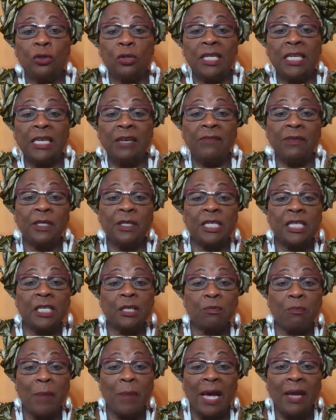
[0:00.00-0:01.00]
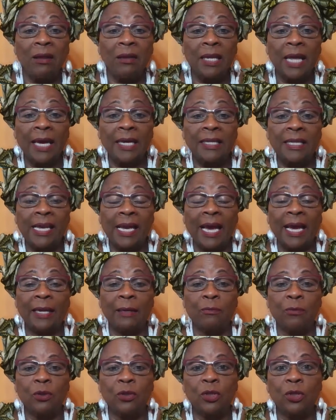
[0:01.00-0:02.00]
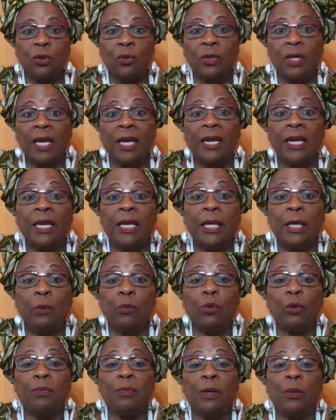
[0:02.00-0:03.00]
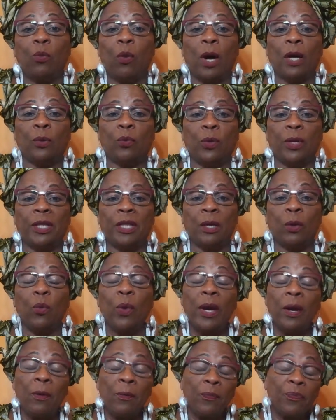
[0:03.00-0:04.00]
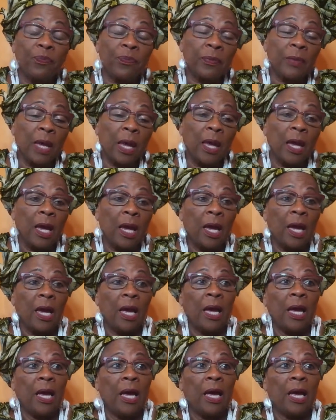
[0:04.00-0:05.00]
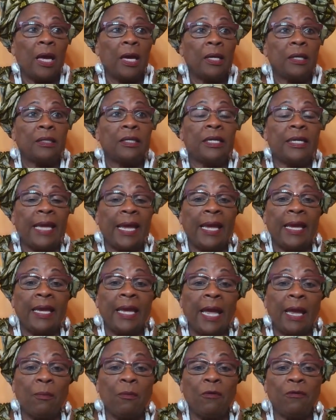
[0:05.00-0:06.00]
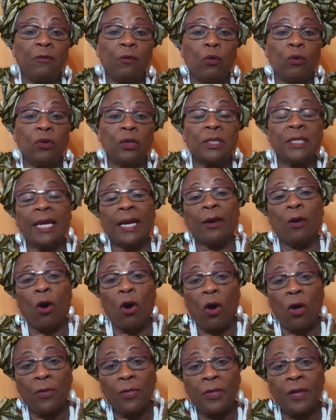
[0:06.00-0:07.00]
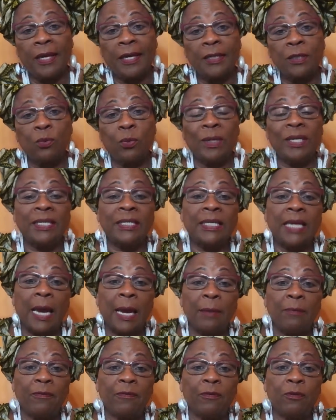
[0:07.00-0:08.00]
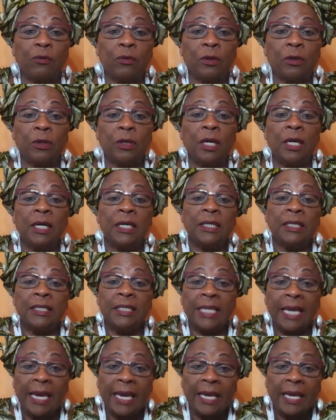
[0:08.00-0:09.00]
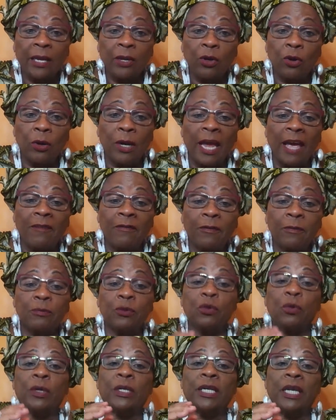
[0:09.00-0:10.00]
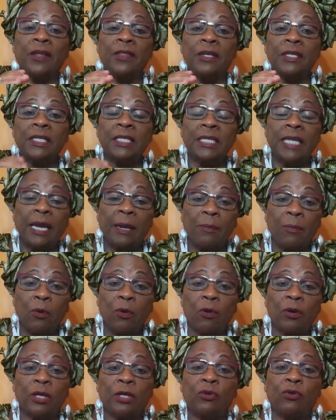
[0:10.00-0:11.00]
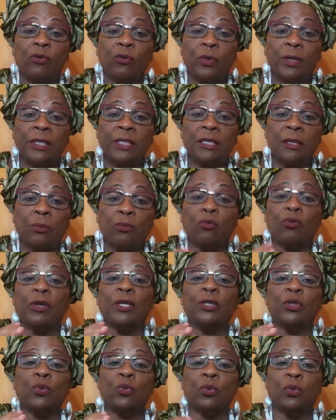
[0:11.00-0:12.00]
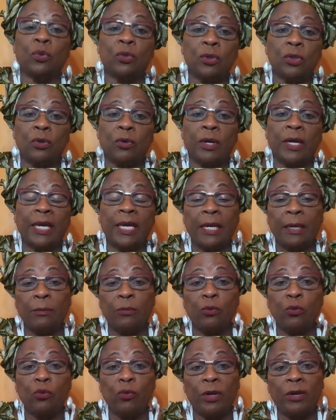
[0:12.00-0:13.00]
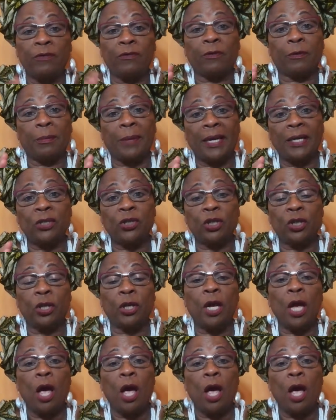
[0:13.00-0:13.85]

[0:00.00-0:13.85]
even smell like the animal so that he would be one with it. Well, the day came, of course, like all things, when it's time for taking your life up to another step or doing some rituals or getting new information